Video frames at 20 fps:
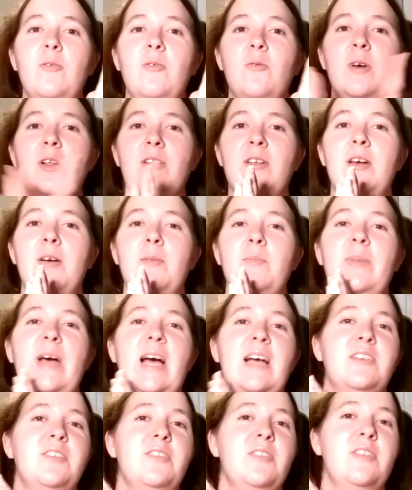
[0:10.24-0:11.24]
Welcome
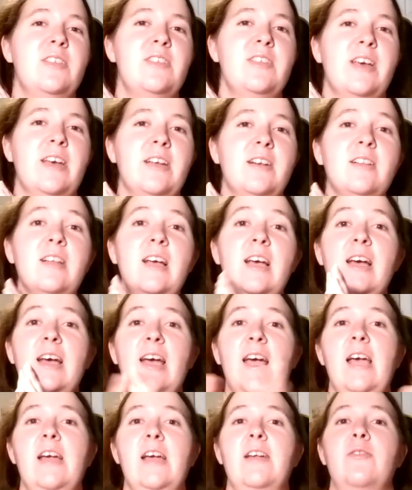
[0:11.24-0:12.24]
back to the channel,
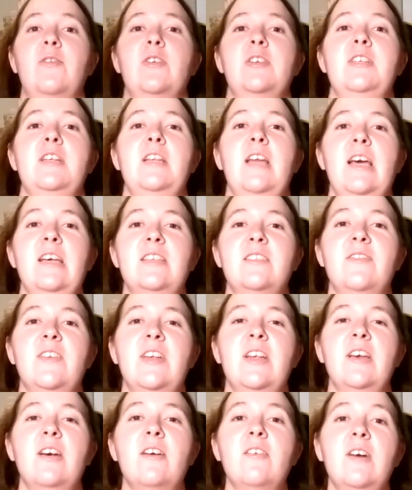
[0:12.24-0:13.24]
and for today's
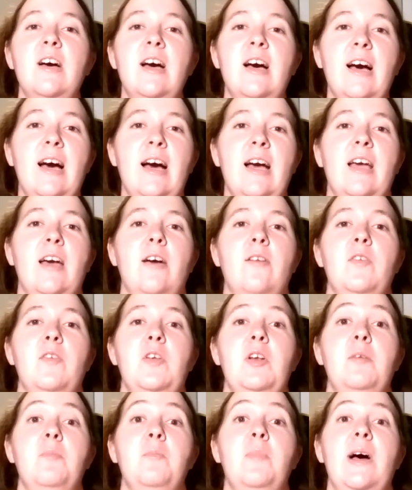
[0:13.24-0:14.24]
video I have an
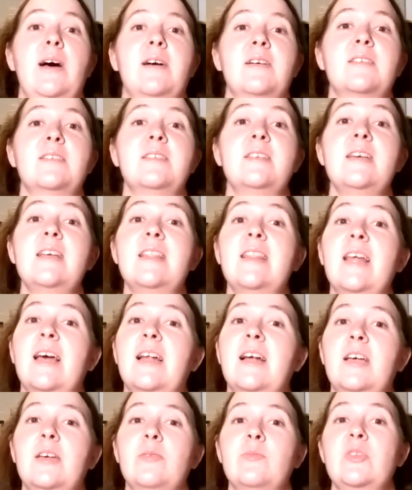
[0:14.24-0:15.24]
unboxing that
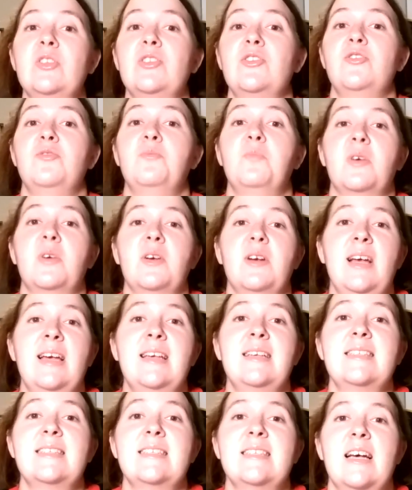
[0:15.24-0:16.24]
I am super
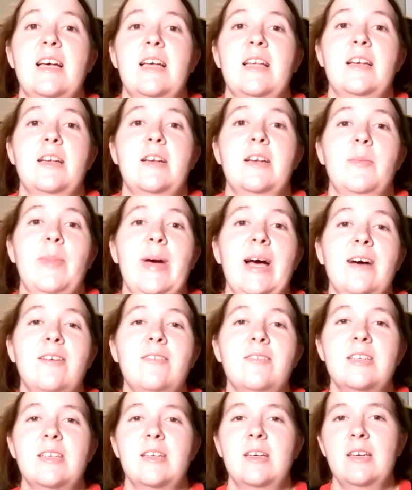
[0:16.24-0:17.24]
excited
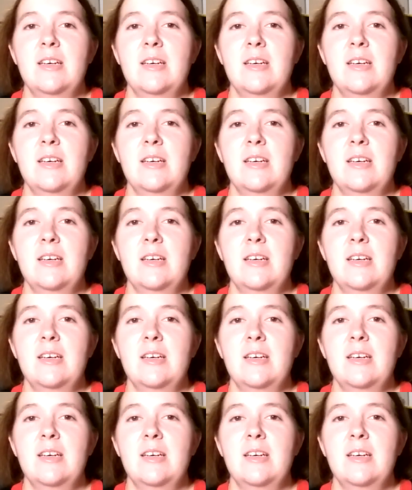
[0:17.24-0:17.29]
about.